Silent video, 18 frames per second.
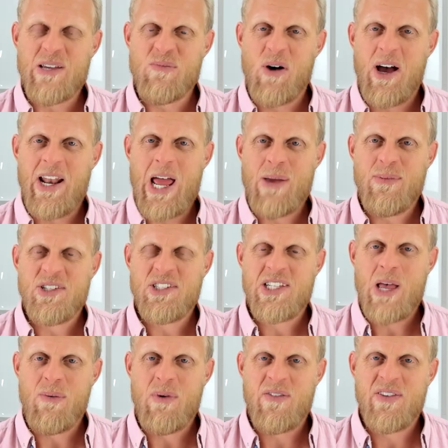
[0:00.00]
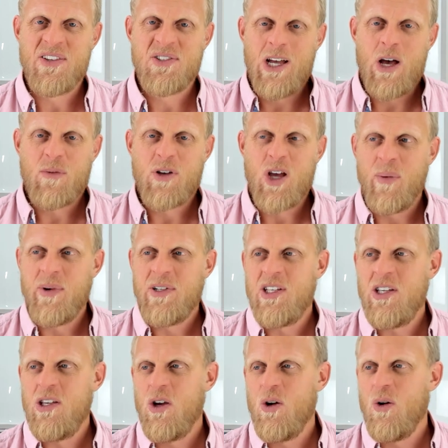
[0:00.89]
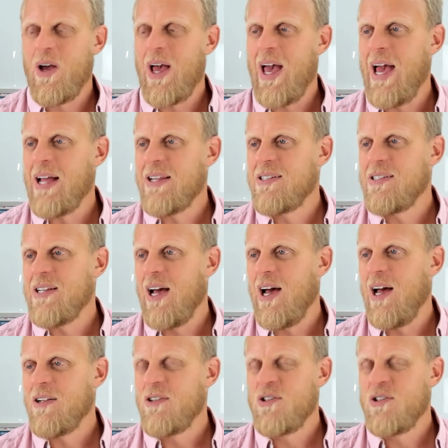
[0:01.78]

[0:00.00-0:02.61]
My name is Sam Evans. I'm coming to you at uh,